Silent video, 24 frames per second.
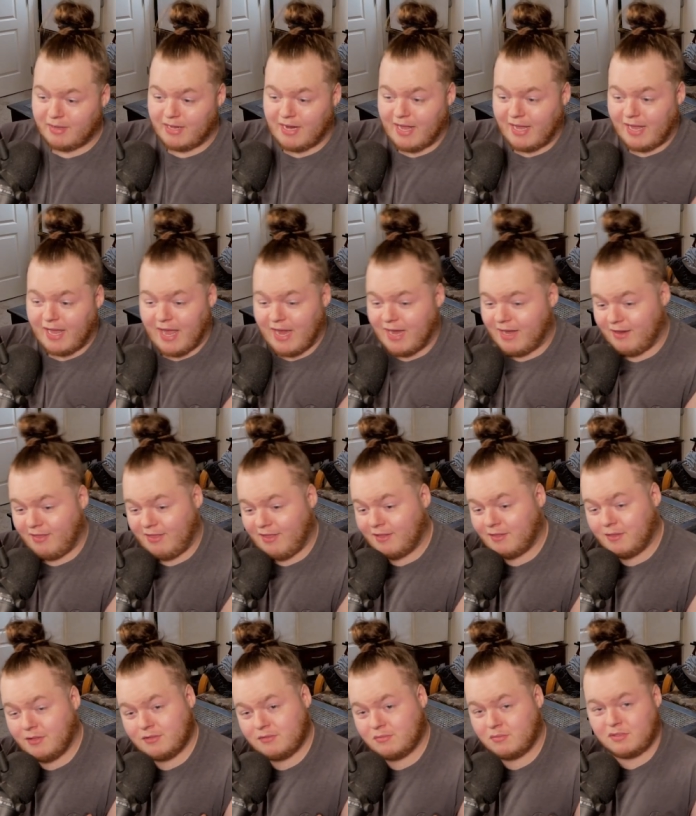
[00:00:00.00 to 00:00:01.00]
but like, I didn't
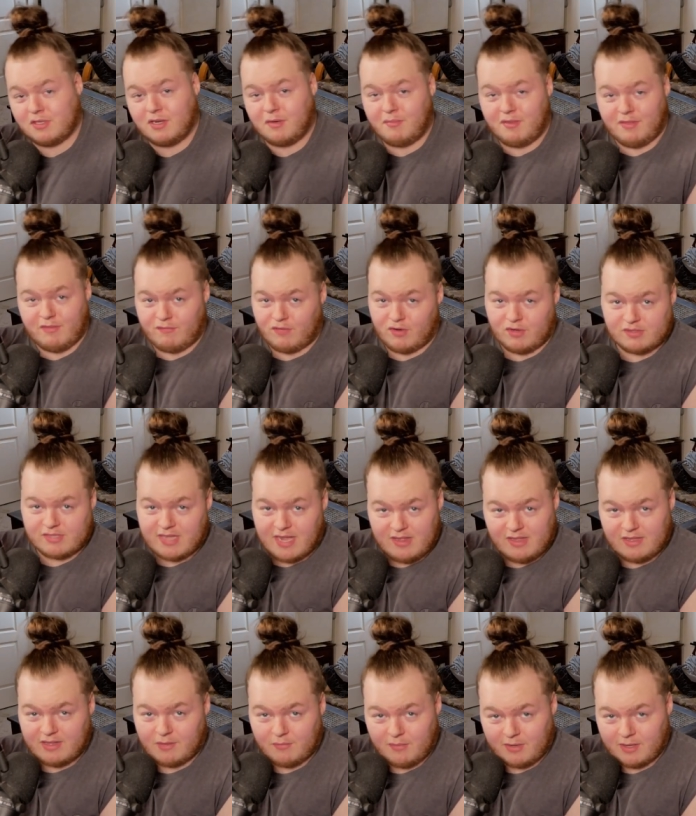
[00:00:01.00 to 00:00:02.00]
think this was going to be the first
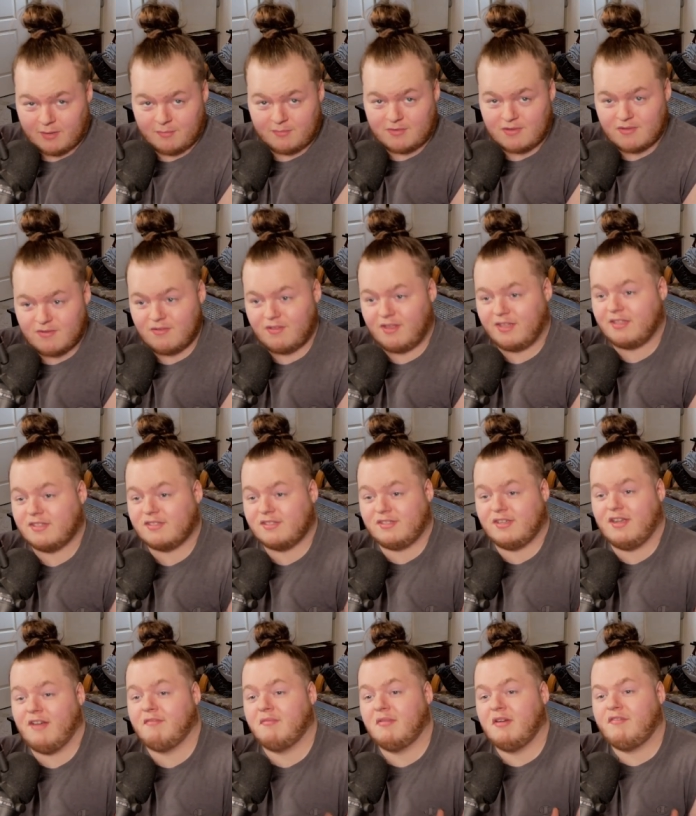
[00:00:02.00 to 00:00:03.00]
island that we come to. Like, this
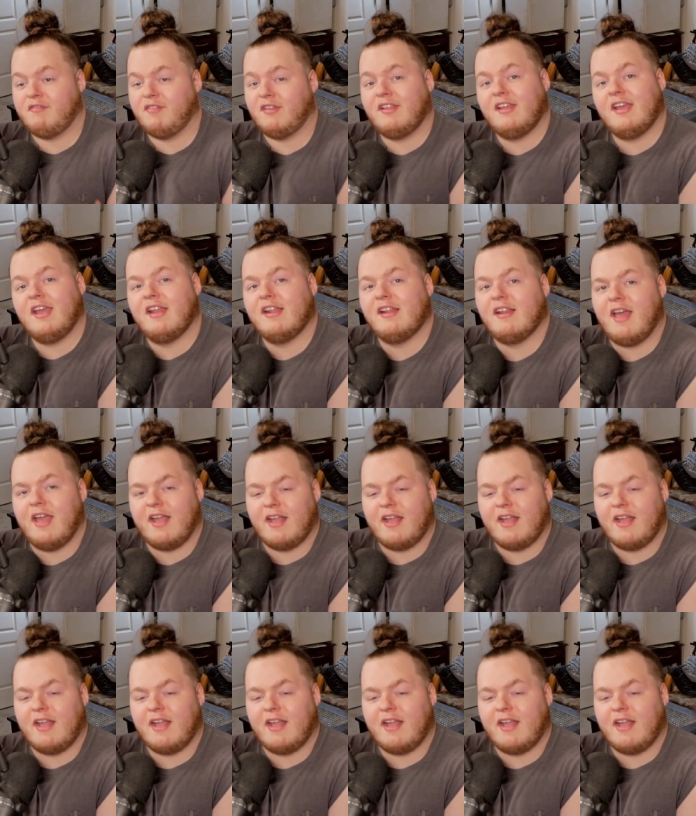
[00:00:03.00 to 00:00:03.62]
is government affiliated.